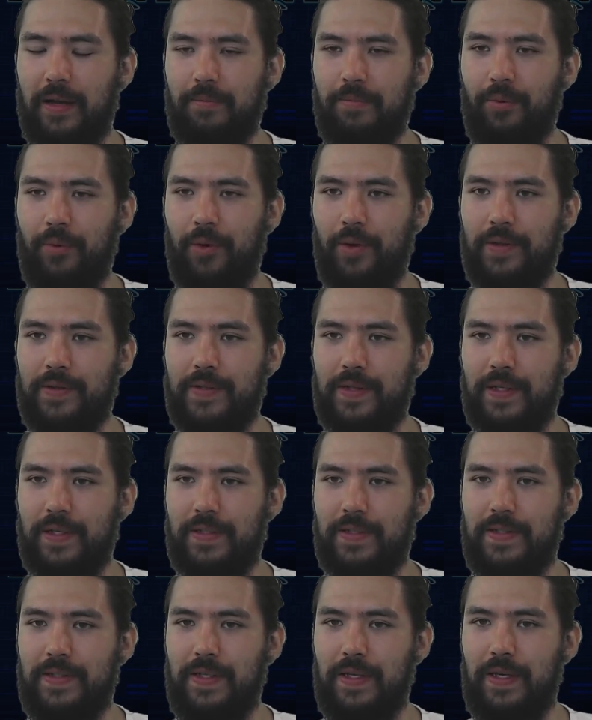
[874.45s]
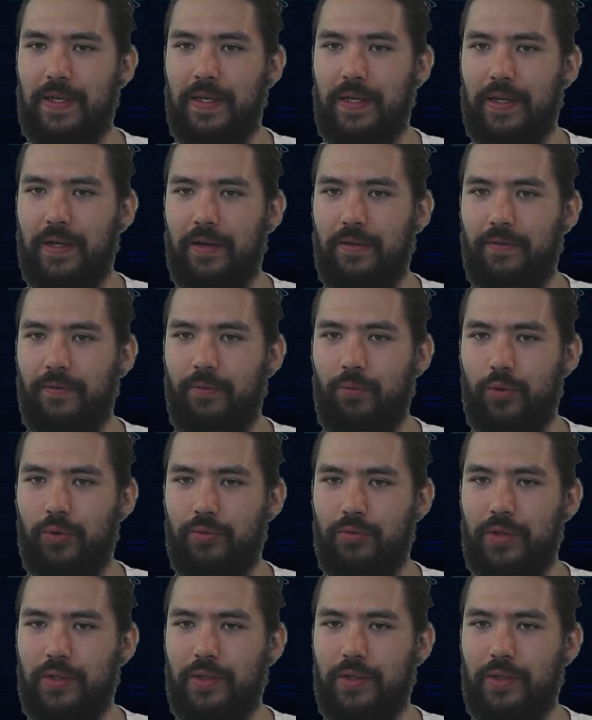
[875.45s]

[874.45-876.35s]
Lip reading: points and see if Wounded